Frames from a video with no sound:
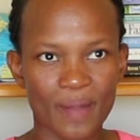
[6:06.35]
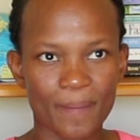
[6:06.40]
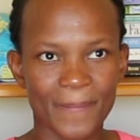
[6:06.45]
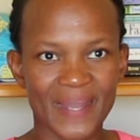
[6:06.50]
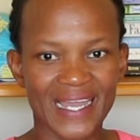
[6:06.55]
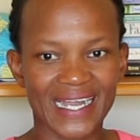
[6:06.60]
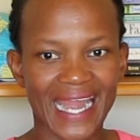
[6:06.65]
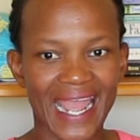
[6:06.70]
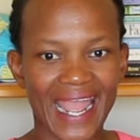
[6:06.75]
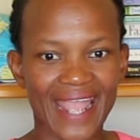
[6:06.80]

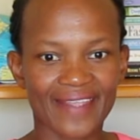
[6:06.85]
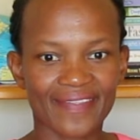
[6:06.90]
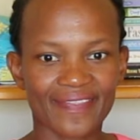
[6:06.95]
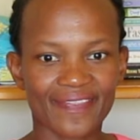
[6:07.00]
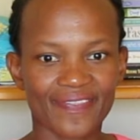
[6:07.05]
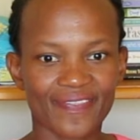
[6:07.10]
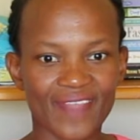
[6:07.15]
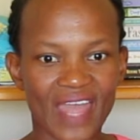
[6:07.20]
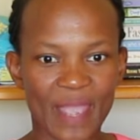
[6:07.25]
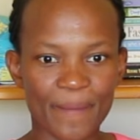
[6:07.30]
but I
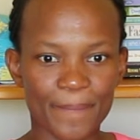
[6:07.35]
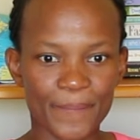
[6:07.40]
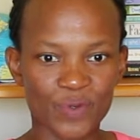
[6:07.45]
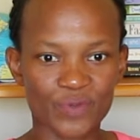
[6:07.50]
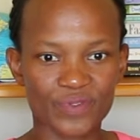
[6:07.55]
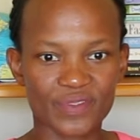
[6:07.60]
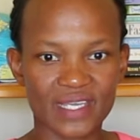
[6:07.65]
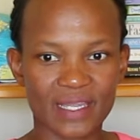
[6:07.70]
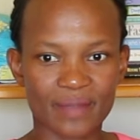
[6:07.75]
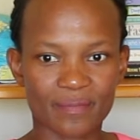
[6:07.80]

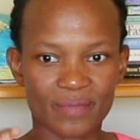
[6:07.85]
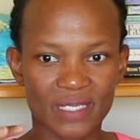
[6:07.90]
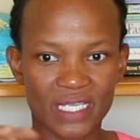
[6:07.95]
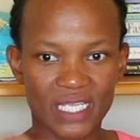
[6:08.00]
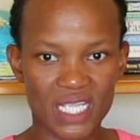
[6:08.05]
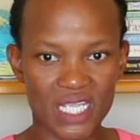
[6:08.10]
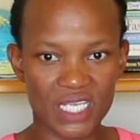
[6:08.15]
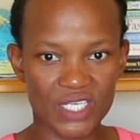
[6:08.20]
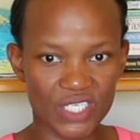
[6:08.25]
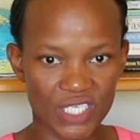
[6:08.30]
put them
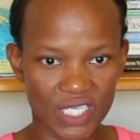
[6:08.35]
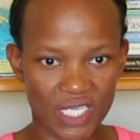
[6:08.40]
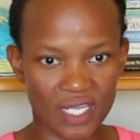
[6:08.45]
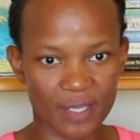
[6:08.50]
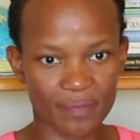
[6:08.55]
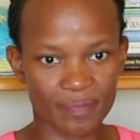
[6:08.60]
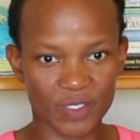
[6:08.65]
in here